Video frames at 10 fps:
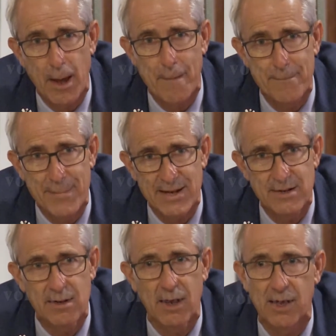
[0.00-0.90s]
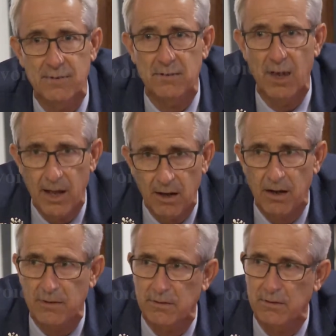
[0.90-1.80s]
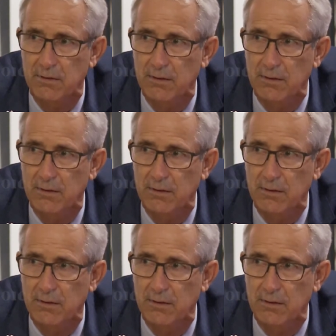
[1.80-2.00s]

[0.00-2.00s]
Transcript: men as allies.